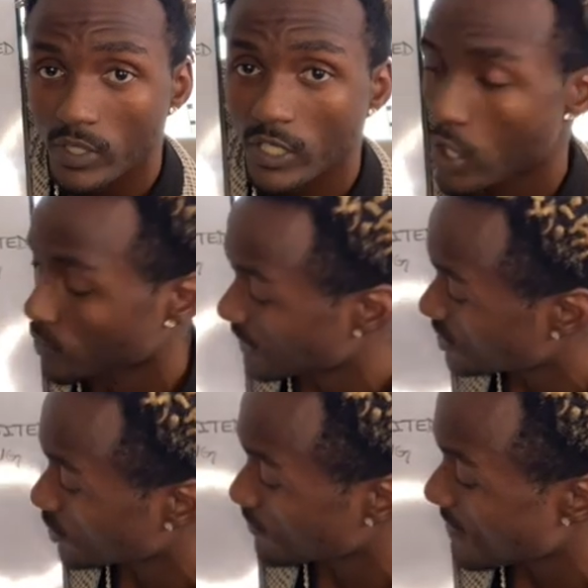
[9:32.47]
You know, these
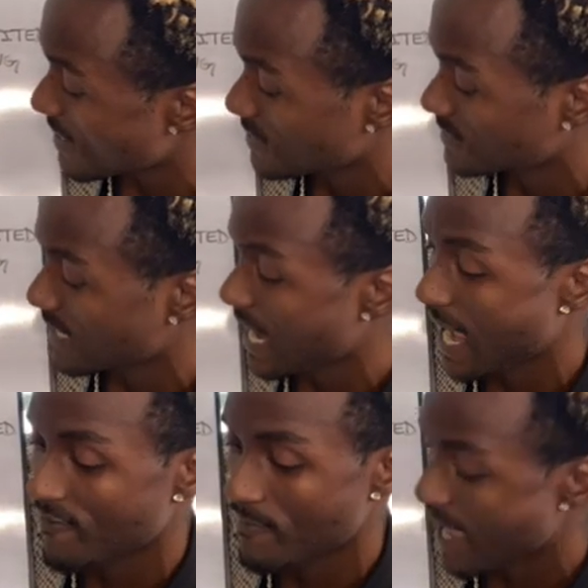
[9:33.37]
are methods that I
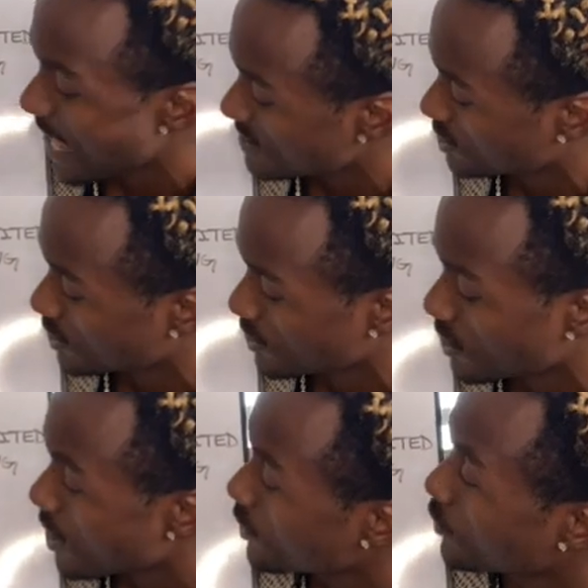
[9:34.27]
have mastered
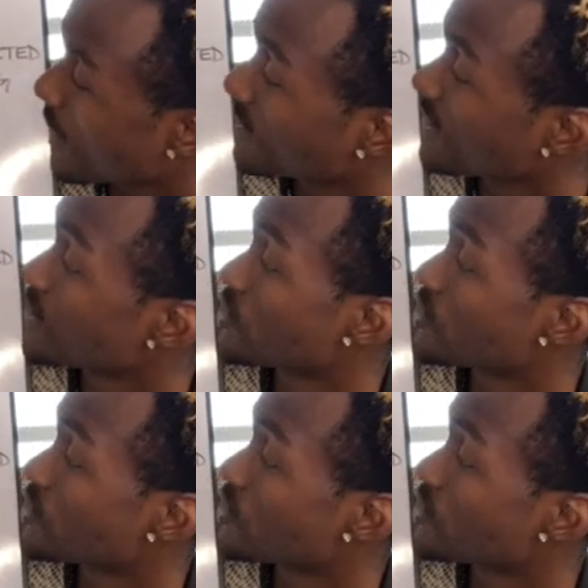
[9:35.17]
throughout the years.